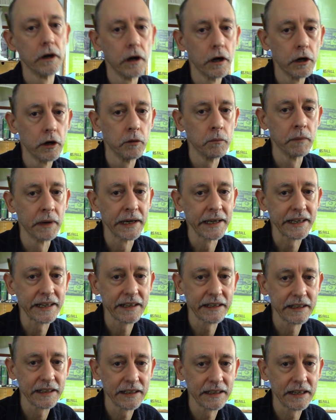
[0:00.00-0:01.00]
Oh my
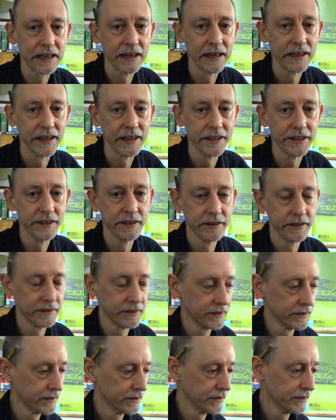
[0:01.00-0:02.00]
God.
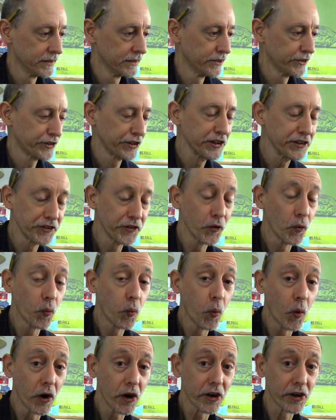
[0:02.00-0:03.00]
She's the
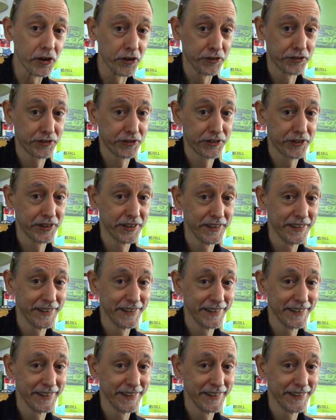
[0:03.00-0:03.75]
worst.